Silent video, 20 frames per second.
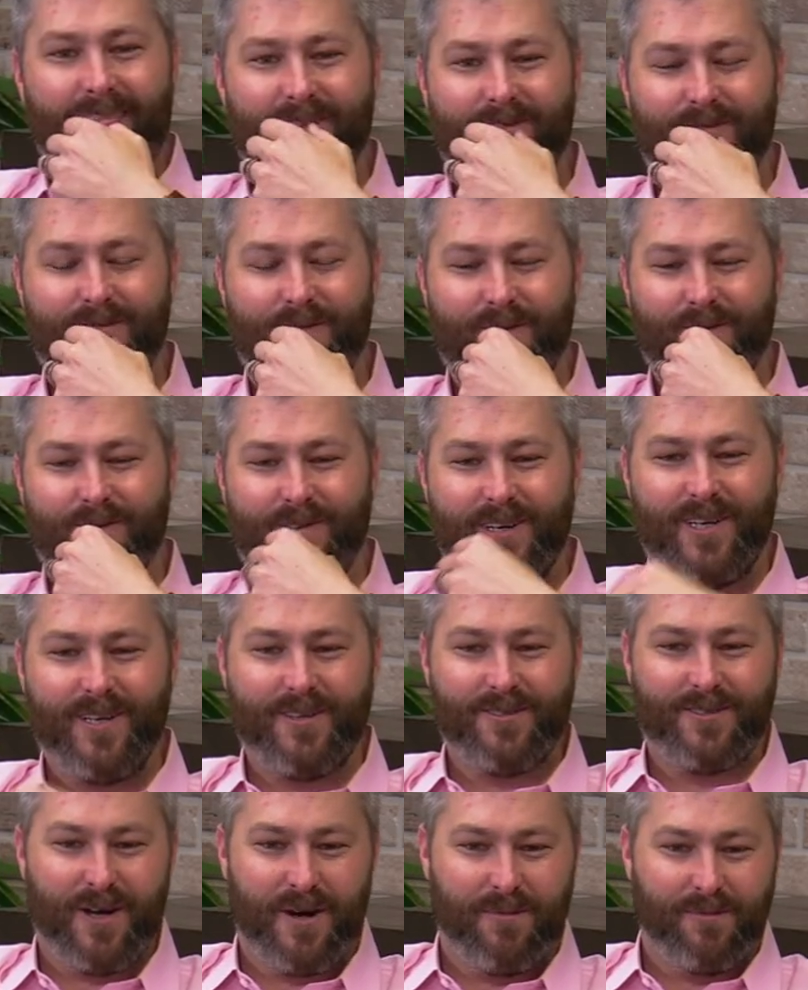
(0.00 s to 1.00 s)
the full
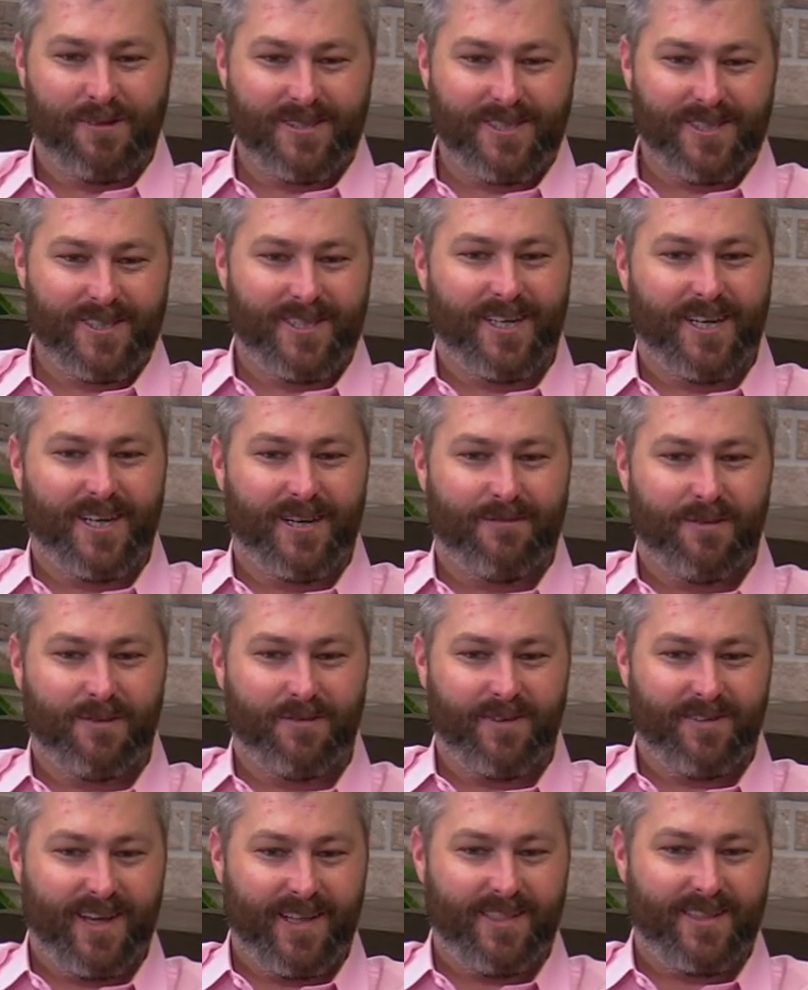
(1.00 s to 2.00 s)
video is almost done, but
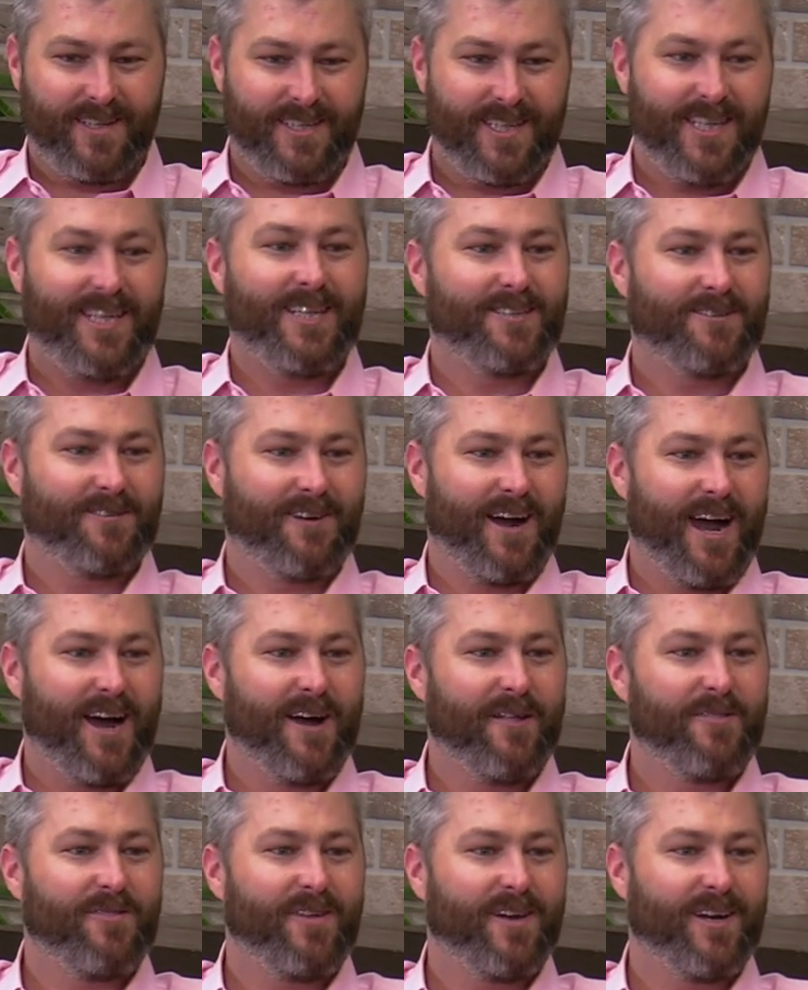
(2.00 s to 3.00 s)
we got the teaser
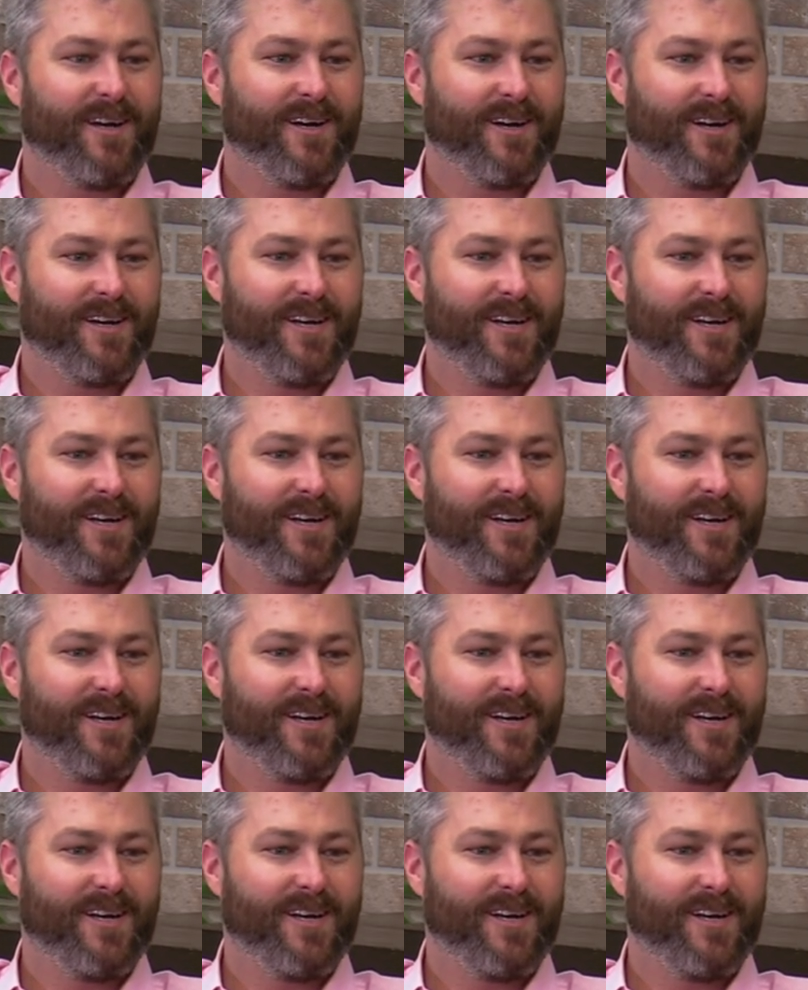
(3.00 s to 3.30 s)
out there.